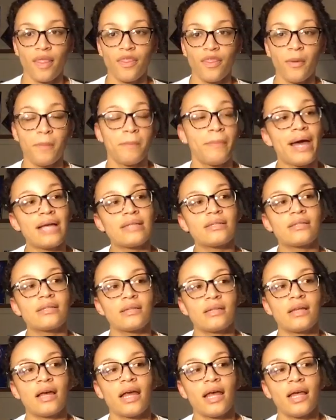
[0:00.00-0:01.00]
The best
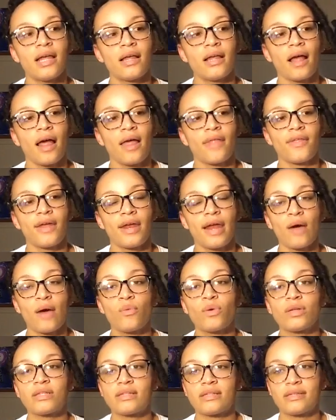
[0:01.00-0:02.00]
thing that I
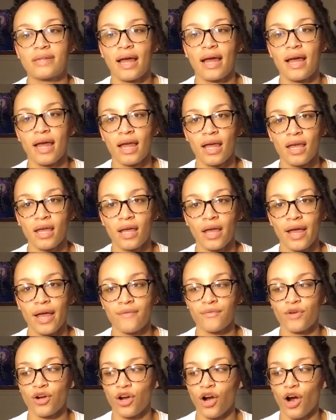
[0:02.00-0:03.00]
would say
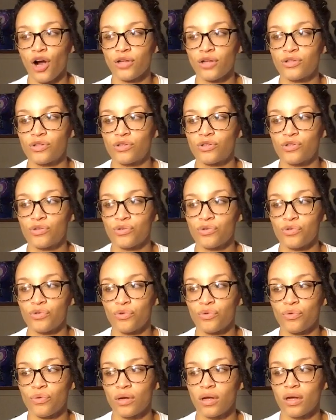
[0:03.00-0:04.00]
in regards
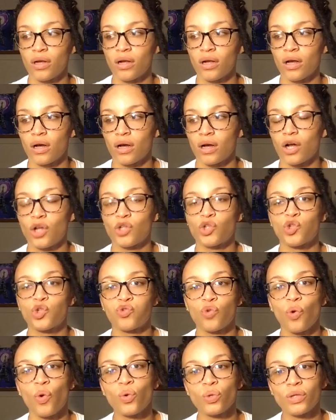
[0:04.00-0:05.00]
to
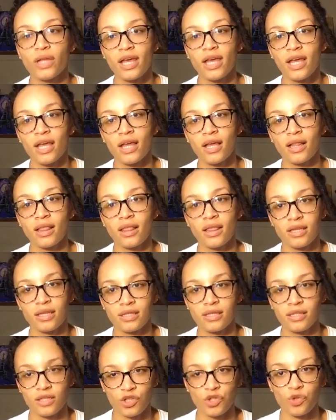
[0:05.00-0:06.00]
controlling
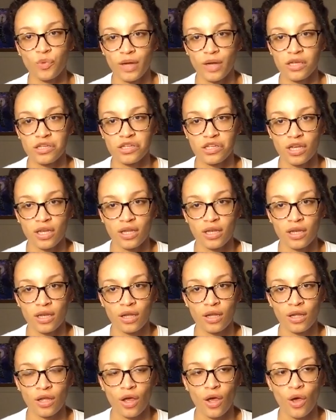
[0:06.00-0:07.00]
this situation
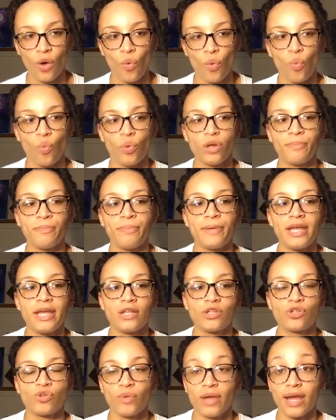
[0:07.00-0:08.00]
would
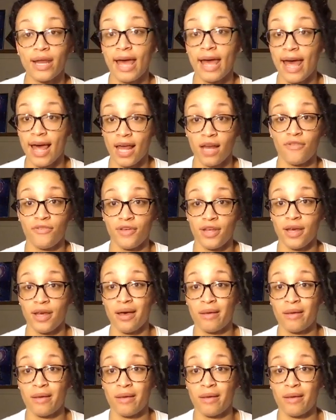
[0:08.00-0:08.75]
be to get ahead of it